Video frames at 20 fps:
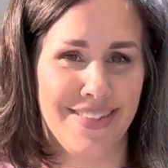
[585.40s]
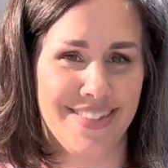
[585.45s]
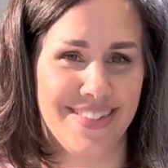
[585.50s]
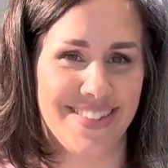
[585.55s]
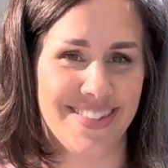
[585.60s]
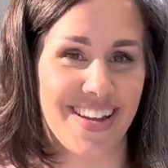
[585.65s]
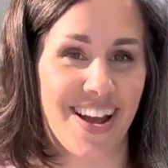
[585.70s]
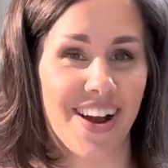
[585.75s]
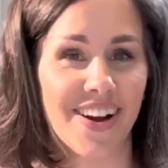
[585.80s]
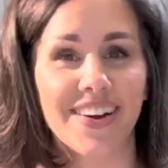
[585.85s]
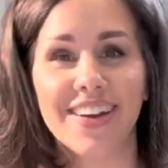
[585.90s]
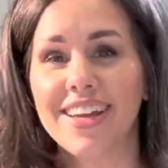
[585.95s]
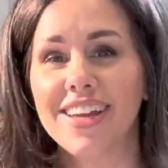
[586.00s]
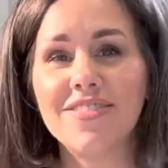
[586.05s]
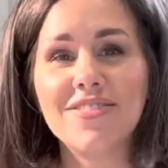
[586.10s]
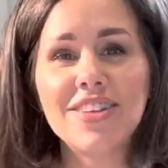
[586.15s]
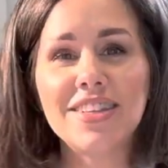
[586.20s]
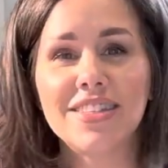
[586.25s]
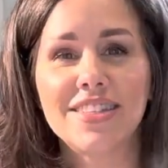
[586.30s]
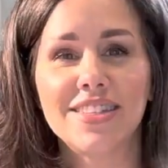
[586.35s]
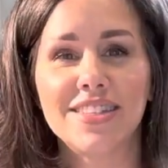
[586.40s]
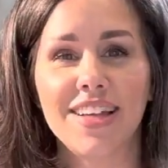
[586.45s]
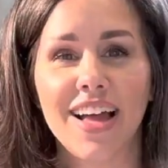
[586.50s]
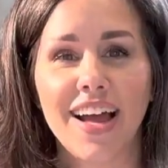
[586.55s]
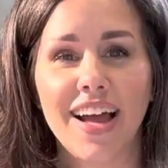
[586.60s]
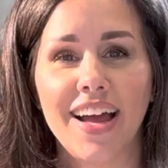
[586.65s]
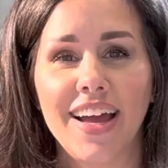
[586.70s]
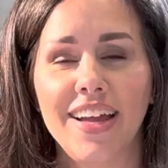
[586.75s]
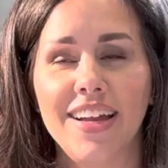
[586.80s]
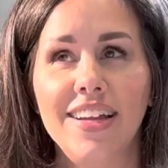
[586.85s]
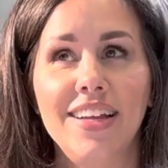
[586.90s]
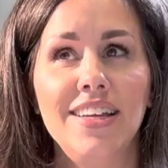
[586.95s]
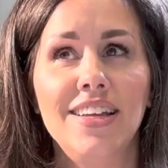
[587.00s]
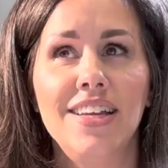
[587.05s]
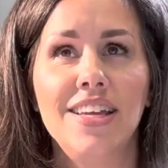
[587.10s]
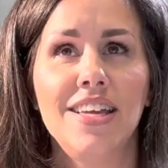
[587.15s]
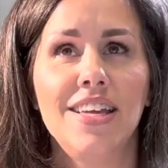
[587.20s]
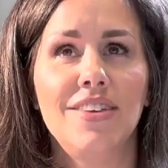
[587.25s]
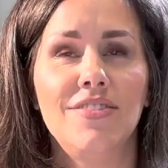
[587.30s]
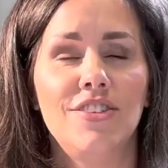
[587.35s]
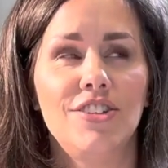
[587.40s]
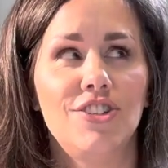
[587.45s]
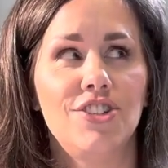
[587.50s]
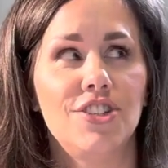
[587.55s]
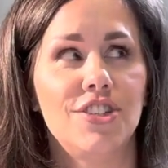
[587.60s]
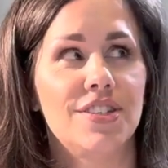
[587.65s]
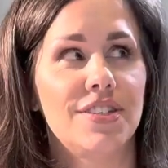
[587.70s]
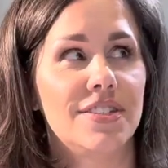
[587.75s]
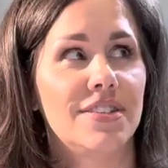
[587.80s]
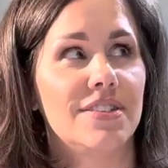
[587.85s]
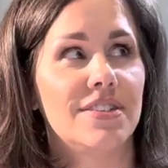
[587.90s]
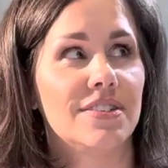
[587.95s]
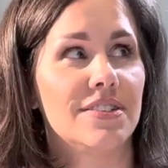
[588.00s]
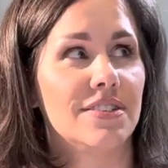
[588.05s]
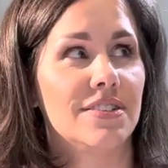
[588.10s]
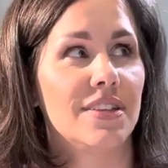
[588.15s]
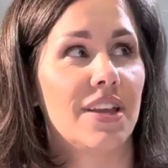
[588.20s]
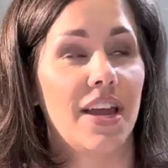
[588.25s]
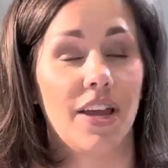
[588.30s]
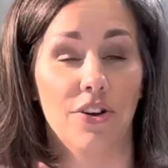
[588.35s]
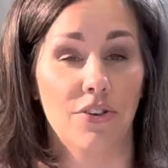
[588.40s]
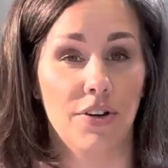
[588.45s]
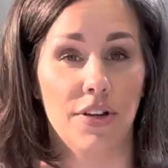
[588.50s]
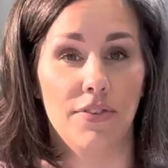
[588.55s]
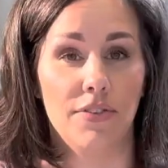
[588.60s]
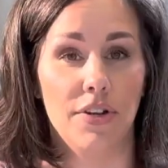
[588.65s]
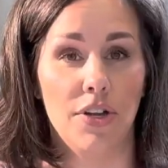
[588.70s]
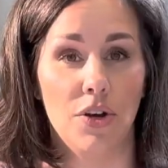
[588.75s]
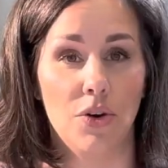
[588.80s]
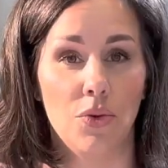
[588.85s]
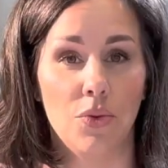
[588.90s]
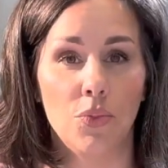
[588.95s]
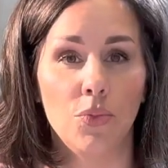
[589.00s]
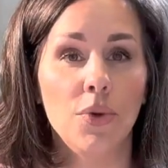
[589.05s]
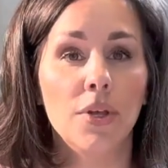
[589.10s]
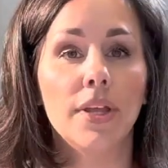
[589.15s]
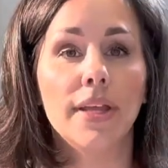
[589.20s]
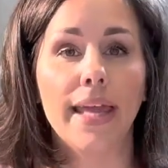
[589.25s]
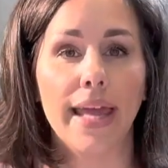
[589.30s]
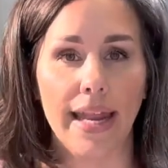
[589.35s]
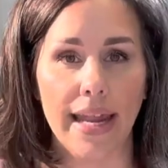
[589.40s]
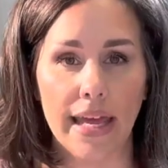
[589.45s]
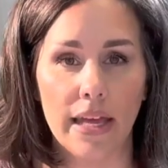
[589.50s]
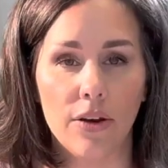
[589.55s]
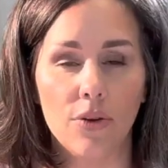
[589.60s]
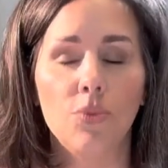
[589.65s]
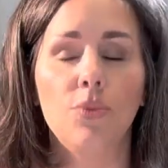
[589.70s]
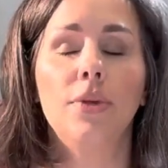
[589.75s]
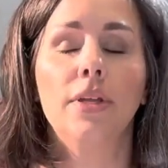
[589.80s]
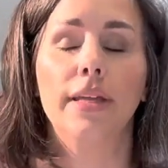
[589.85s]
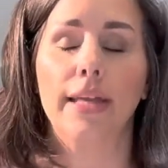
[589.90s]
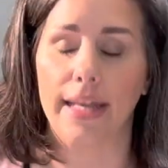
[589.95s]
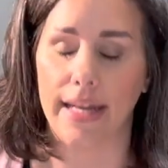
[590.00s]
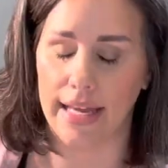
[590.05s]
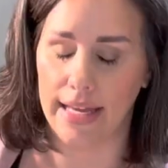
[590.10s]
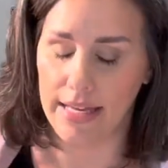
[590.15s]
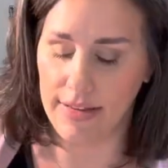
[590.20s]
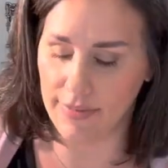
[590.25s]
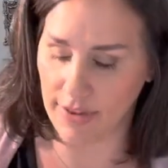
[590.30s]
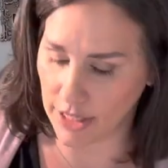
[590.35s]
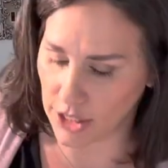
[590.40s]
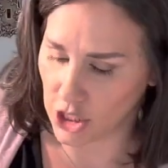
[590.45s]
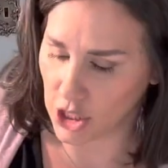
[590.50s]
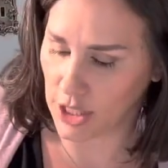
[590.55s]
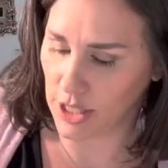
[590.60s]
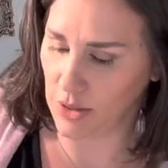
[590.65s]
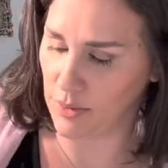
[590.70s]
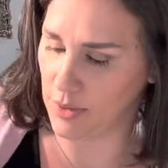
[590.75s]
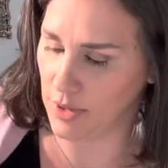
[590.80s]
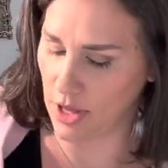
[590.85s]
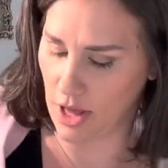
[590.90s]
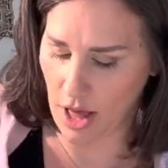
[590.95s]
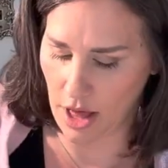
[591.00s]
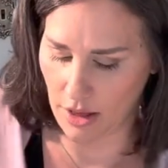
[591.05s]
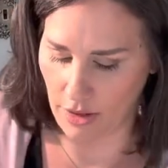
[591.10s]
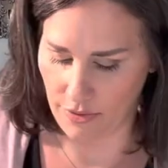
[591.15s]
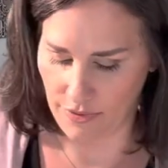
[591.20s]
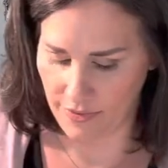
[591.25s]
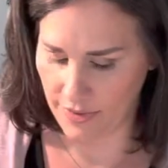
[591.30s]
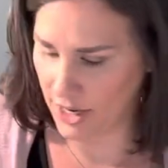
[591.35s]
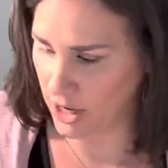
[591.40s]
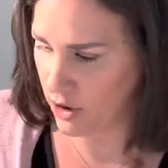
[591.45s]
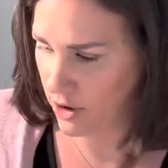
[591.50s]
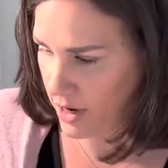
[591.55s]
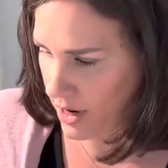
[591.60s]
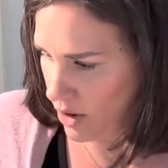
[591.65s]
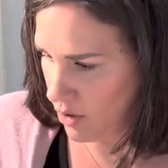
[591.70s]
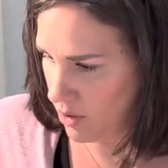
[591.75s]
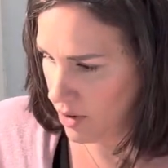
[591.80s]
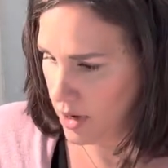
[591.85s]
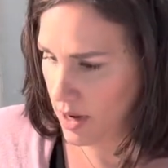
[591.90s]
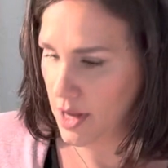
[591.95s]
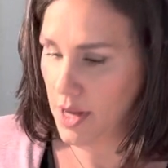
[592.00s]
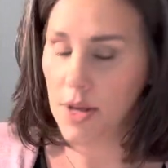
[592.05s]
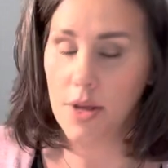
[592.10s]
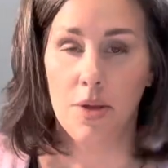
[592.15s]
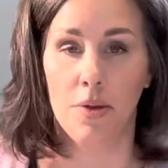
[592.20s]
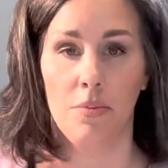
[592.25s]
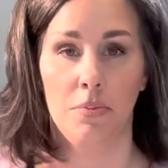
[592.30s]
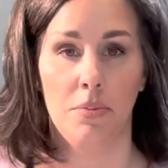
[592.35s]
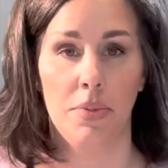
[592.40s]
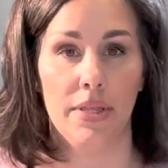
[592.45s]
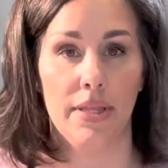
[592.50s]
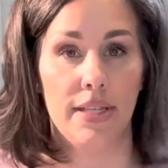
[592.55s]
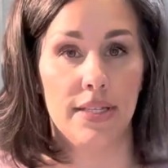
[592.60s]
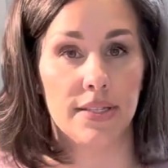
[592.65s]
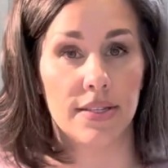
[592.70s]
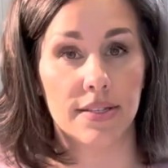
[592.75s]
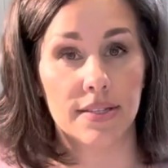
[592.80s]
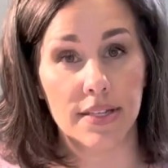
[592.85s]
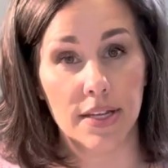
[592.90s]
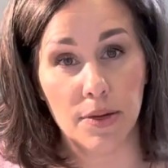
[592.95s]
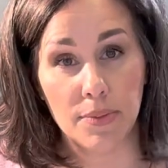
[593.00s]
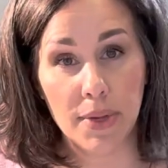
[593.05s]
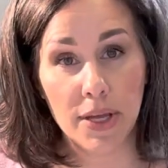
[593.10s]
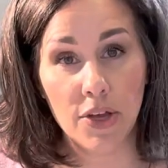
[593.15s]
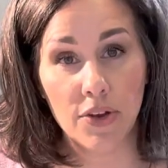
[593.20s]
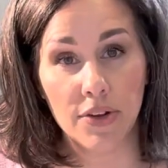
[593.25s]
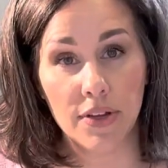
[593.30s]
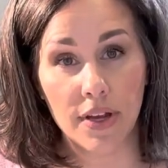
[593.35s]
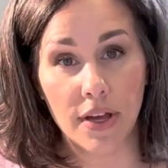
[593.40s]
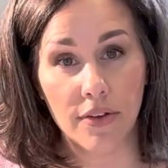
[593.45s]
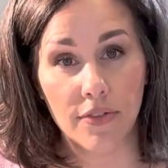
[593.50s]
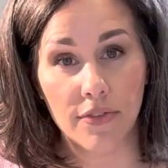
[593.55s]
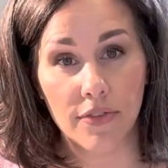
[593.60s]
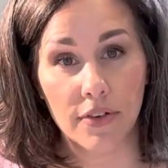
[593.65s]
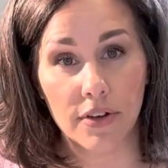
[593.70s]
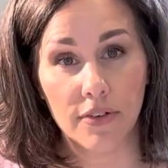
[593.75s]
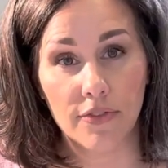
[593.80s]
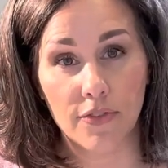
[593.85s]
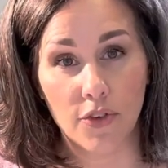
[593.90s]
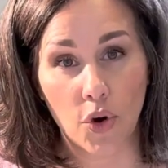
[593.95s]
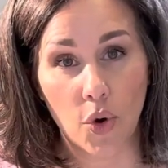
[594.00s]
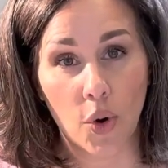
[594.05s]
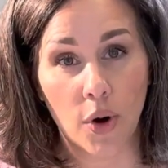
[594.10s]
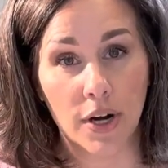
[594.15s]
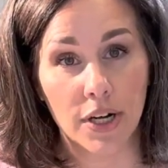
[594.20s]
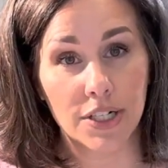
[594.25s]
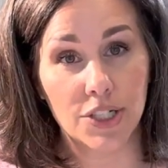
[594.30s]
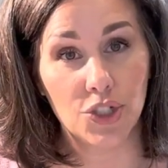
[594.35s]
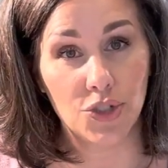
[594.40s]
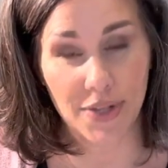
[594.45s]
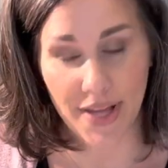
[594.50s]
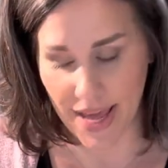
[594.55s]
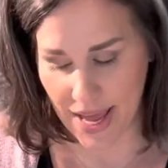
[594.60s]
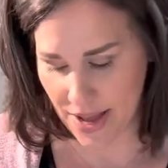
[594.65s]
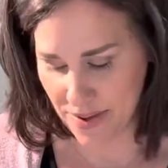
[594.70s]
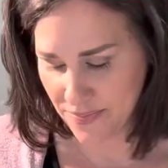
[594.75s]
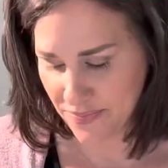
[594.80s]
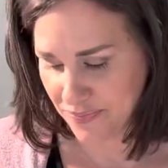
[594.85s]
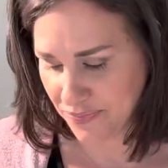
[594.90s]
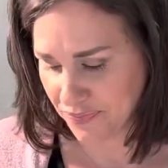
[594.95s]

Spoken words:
sorry if it's not. It's just, I don't even know. We'll get it. Eventually I'll figure it out. But this is gonna be good enough for today.